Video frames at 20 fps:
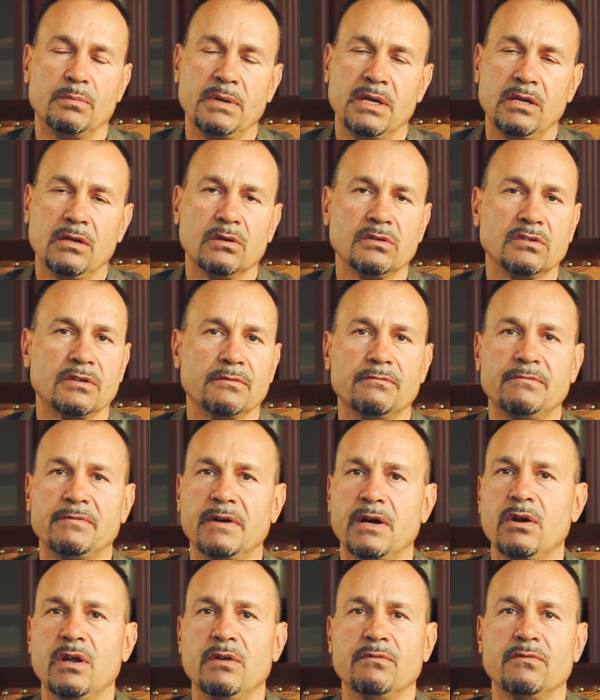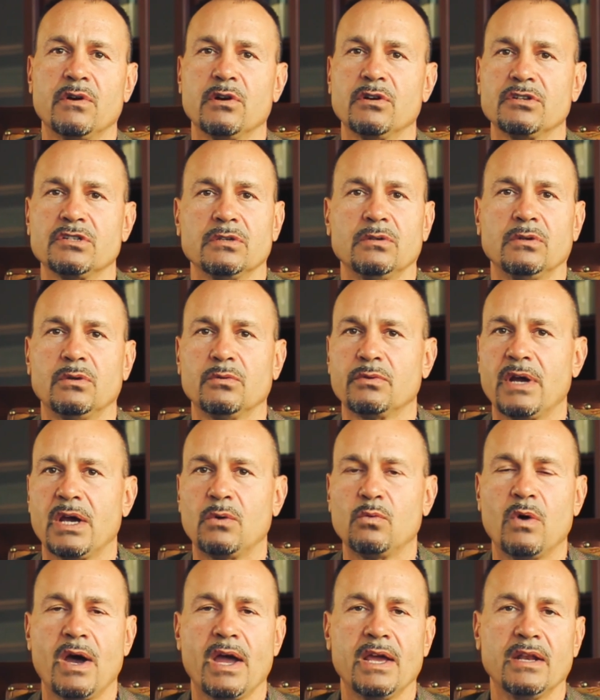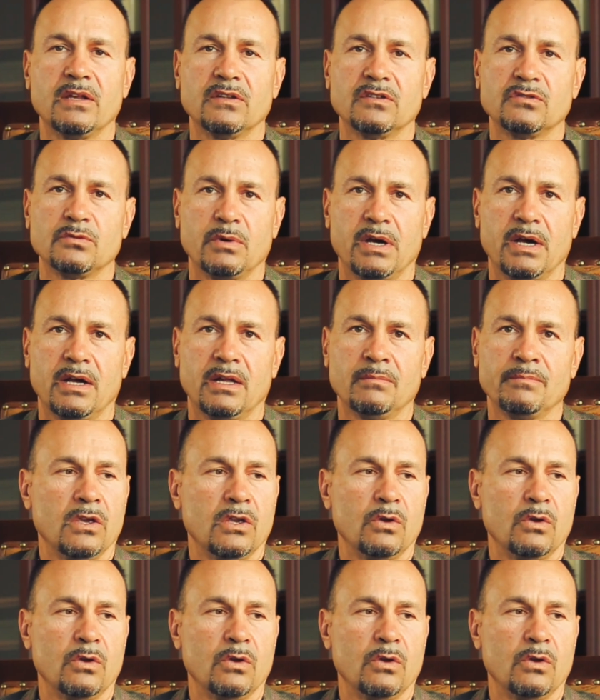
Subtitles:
Pinot is a very versatile red wine as well.